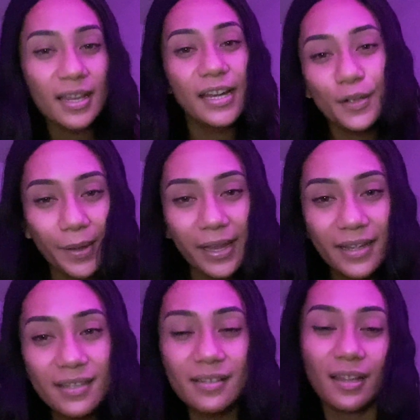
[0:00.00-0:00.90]

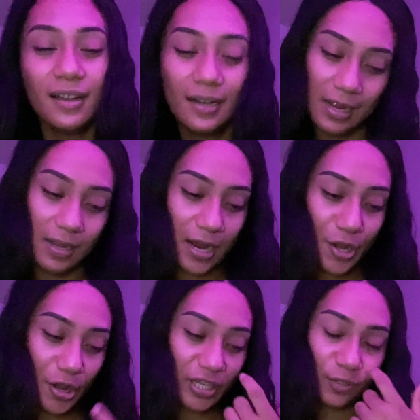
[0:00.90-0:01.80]
Anyways, I
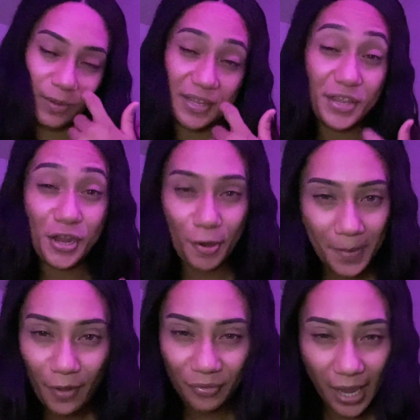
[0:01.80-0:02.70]
know you guys don't want to hear
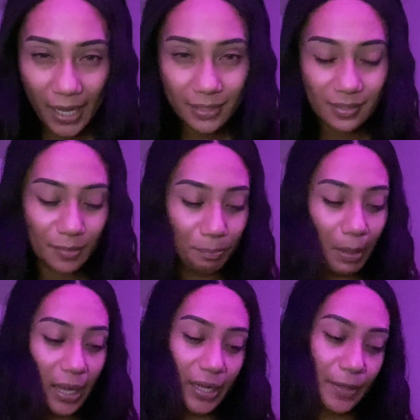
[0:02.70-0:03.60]
about that,
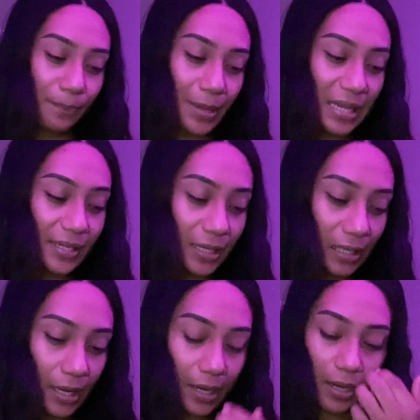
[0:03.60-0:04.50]
but
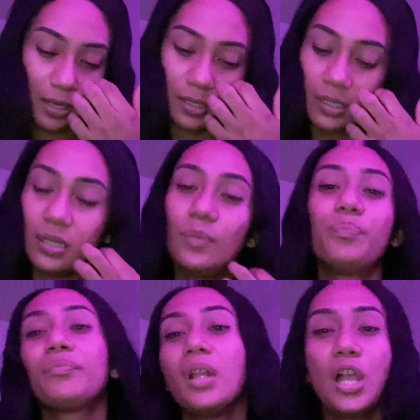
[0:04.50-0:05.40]
basically, um,
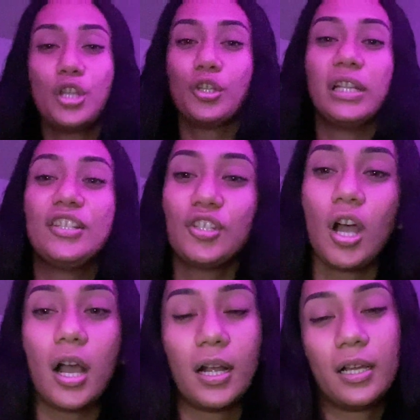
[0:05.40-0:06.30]
so let's
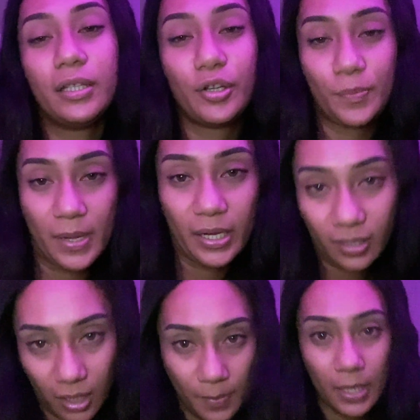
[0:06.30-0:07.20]
talk a little bit
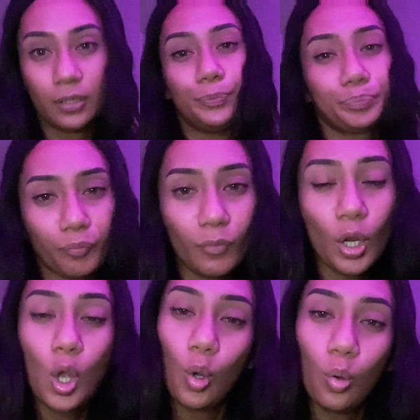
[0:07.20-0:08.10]
about
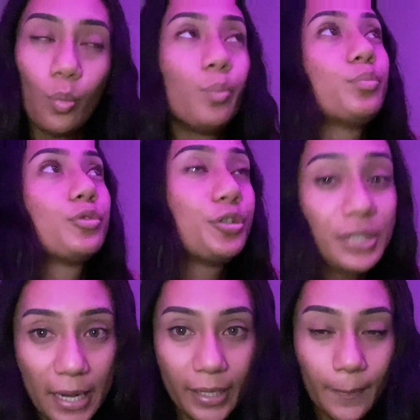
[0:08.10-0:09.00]

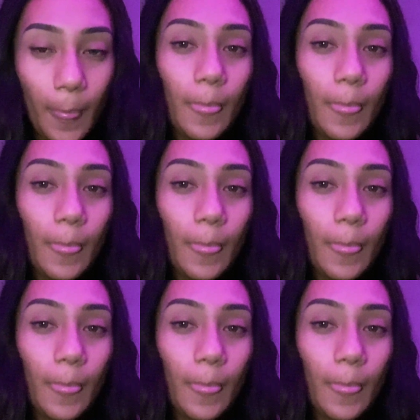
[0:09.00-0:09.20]
today.